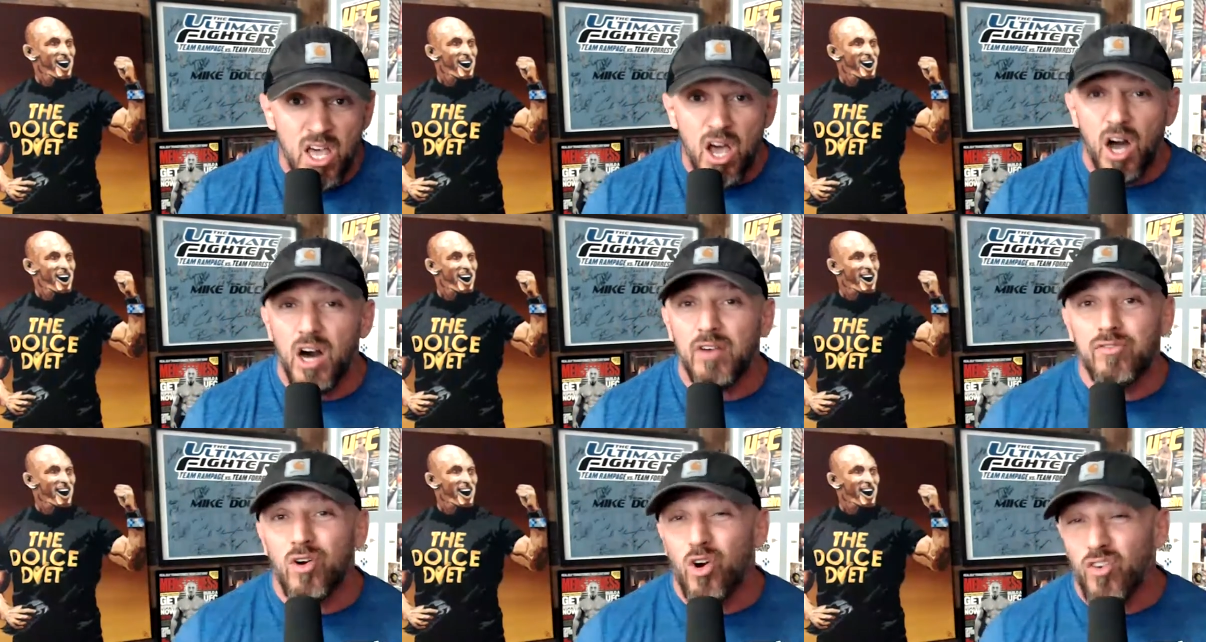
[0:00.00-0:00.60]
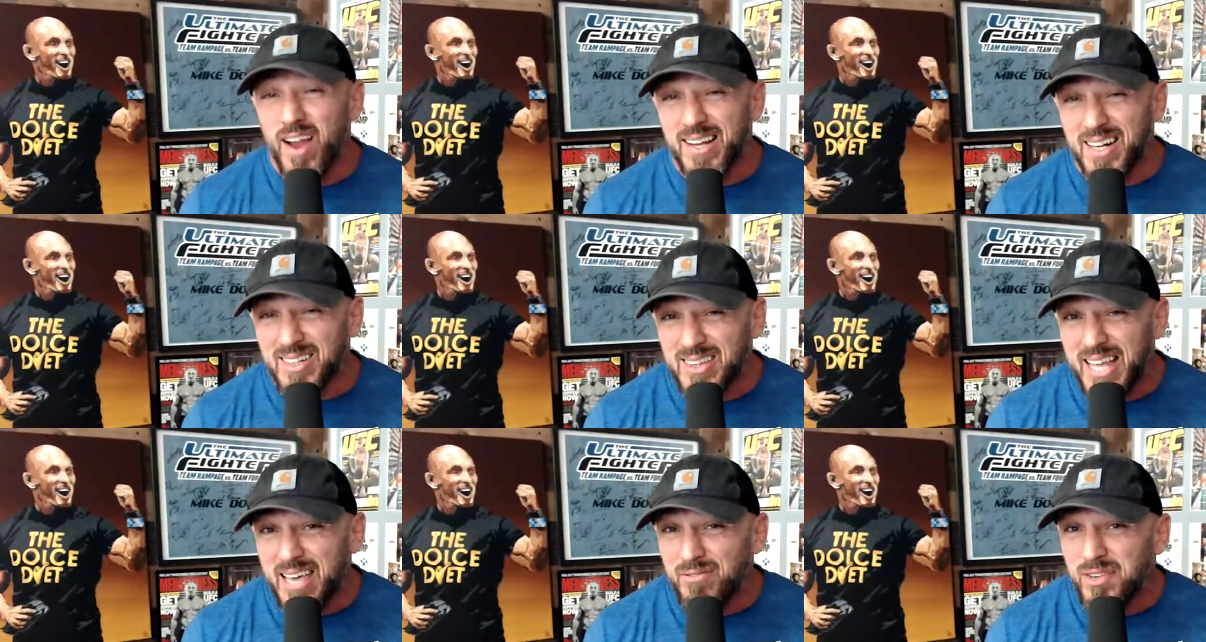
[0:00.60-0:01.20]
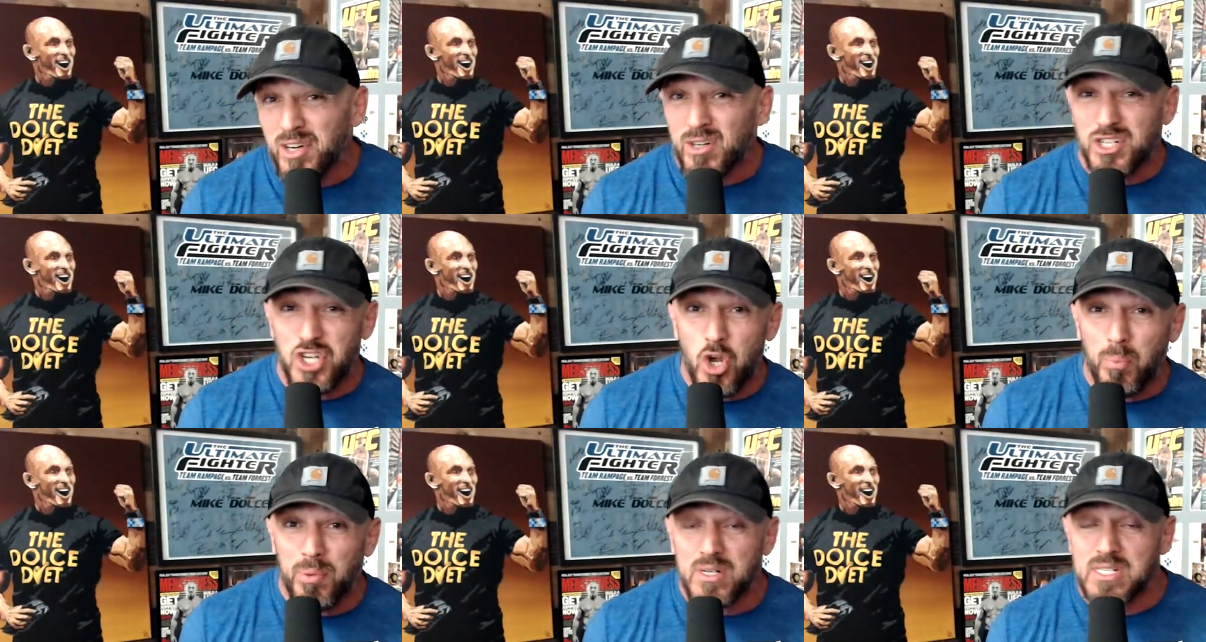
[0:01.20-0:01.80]
Speaker 1: hover around eleven or so
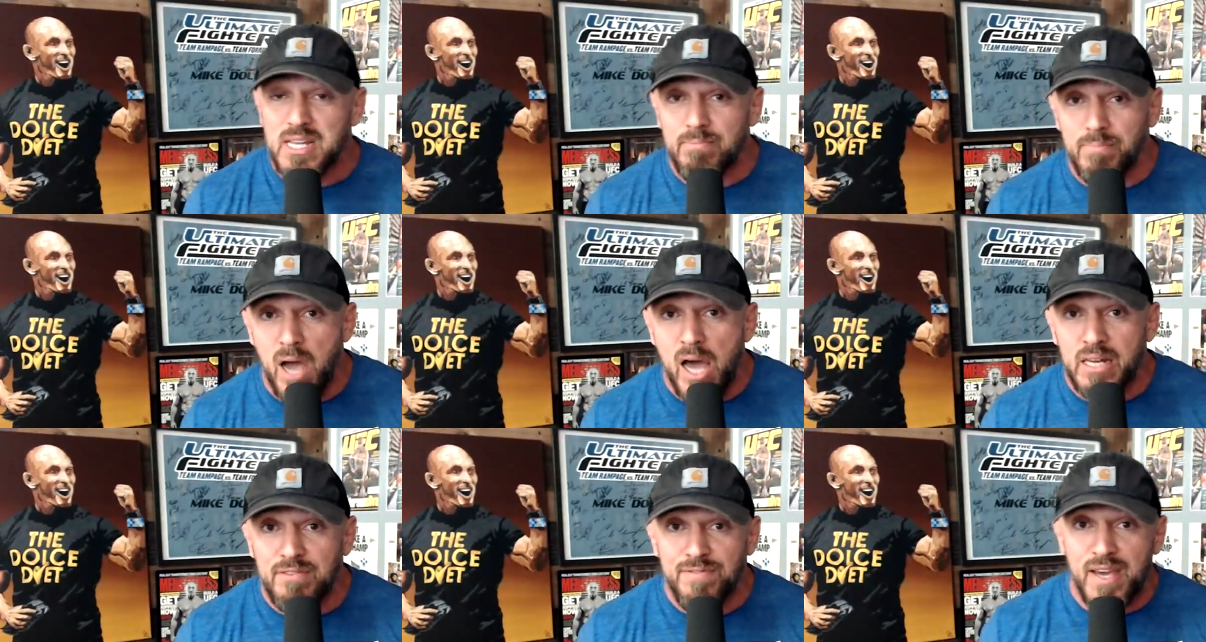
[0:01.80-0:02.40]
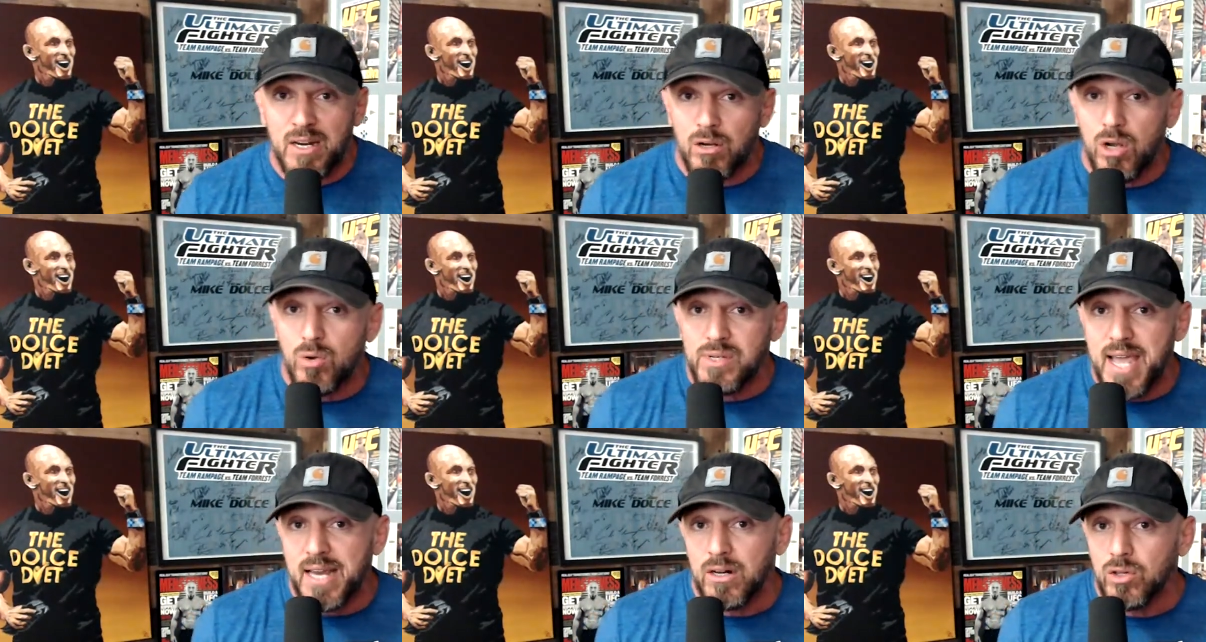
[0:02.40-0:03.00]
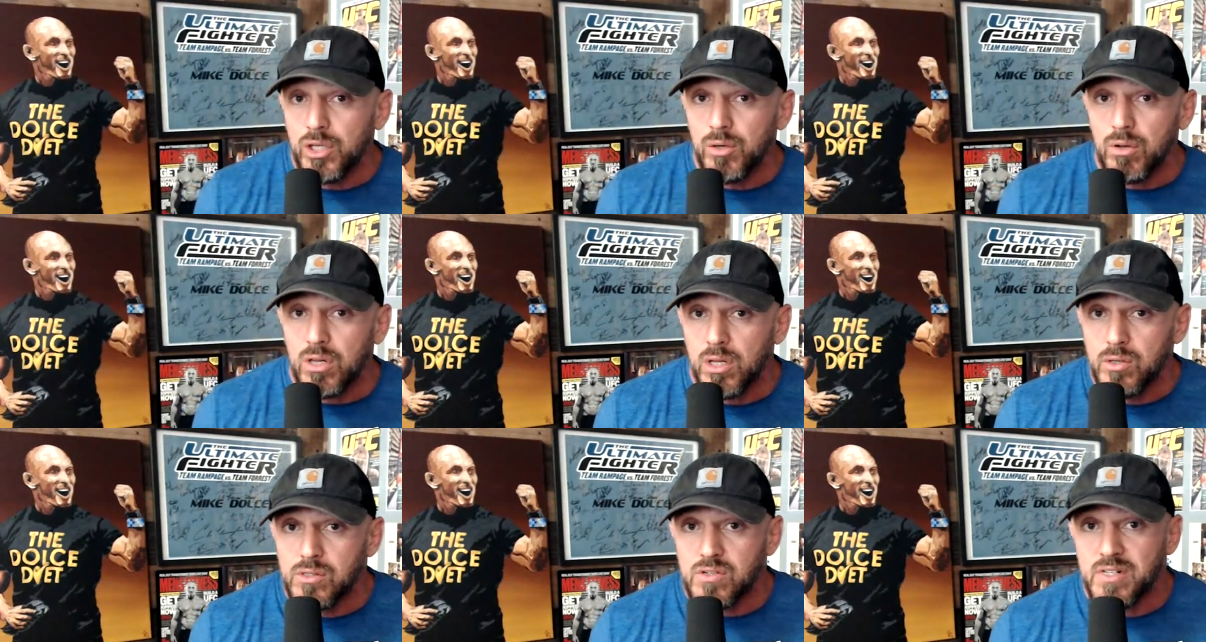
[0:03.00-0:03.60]
percent body fat. I'll go down a little
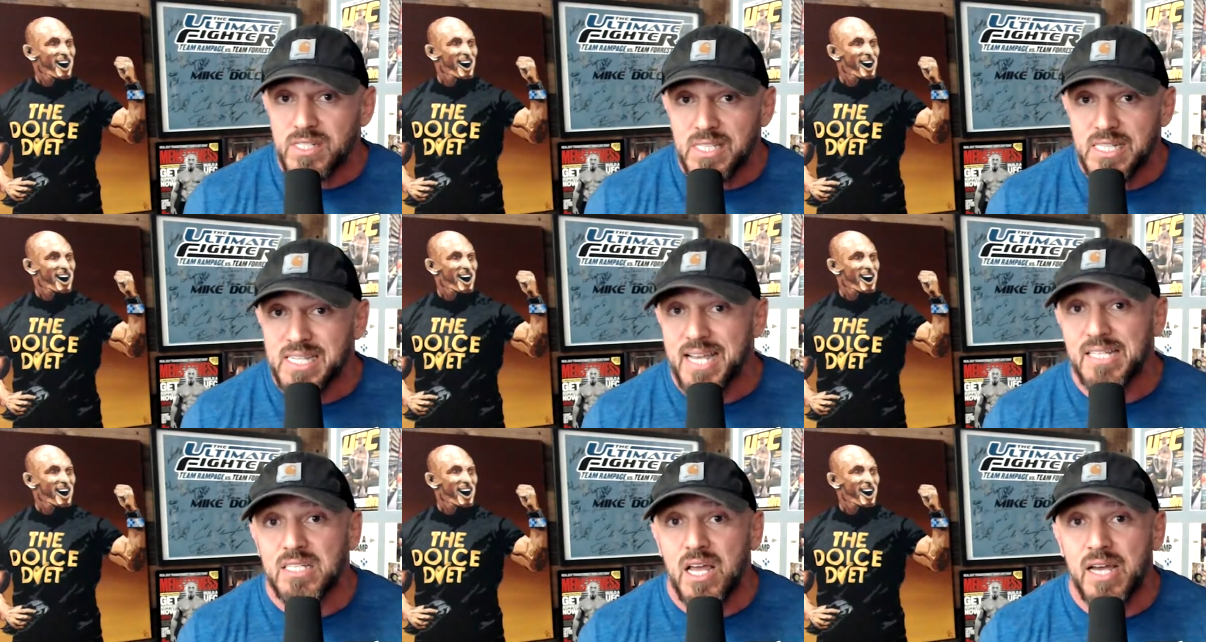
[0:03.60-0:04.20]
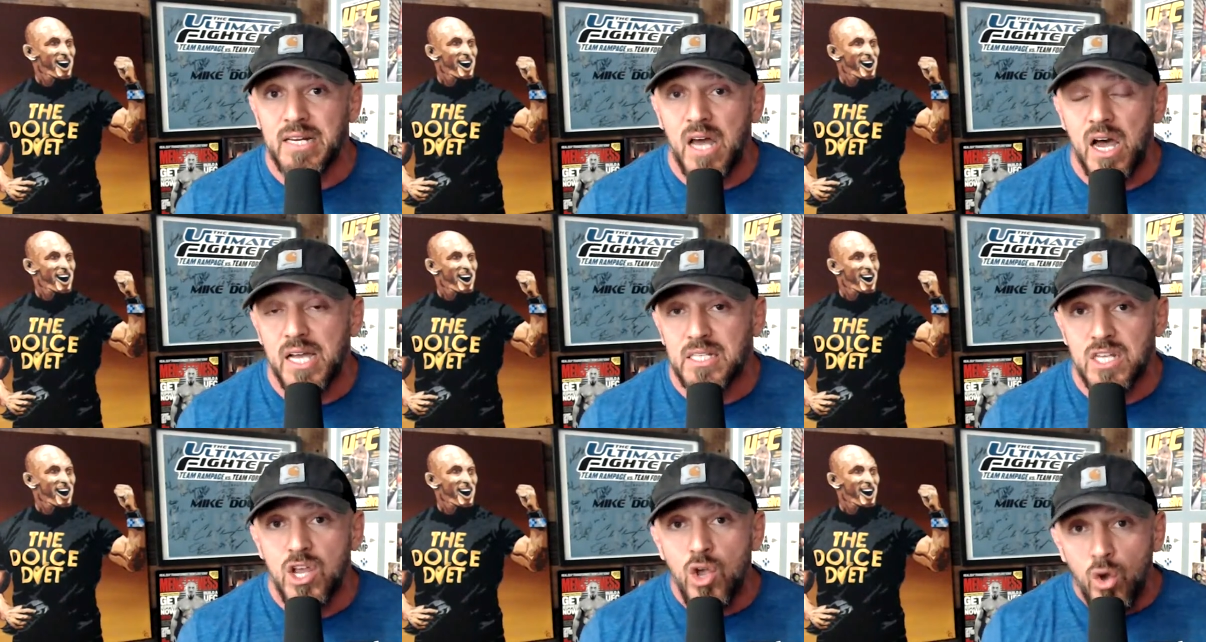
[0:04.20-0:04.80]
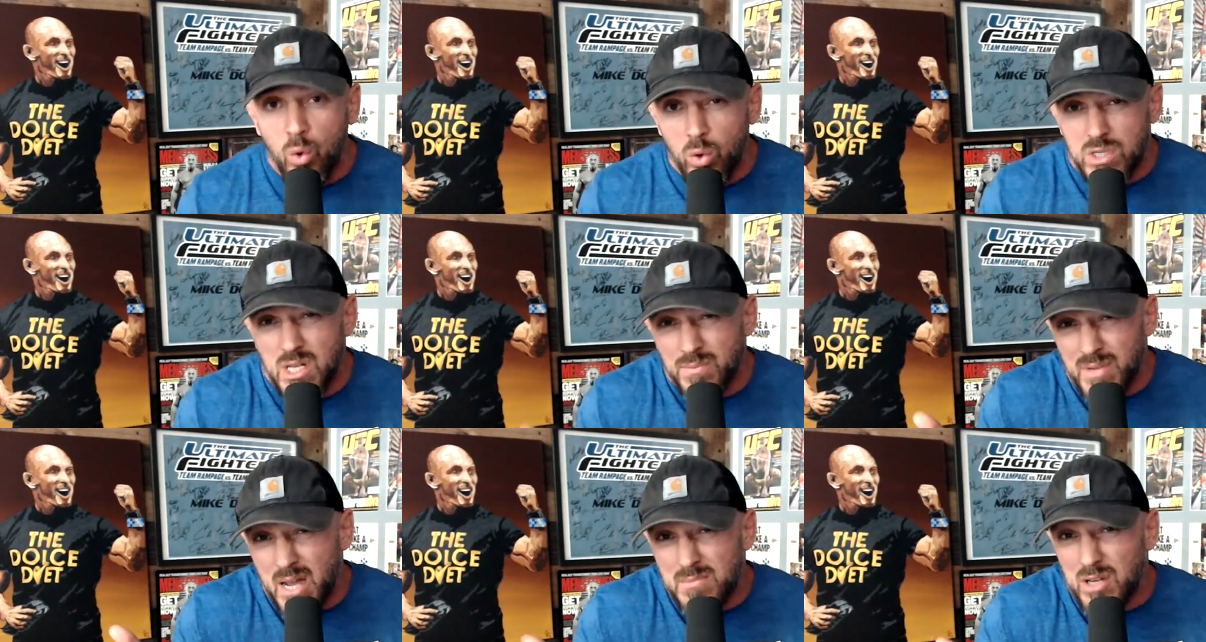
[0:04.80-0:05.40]
closer into the tens, high nines, or
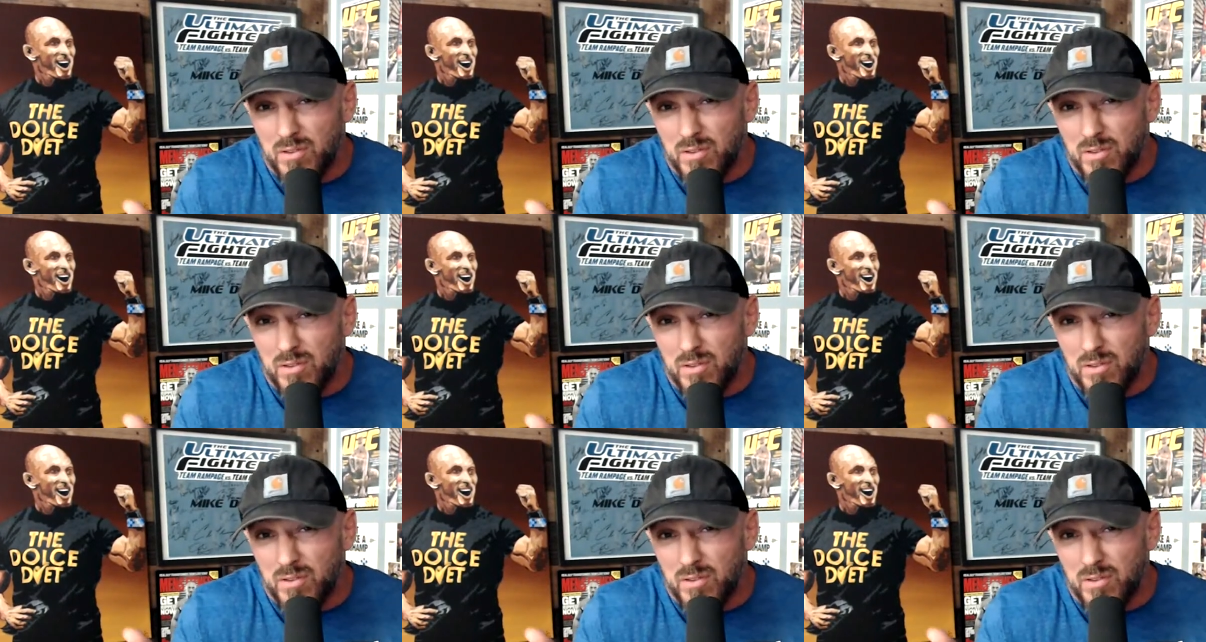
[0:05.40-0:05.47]
sometimes I'll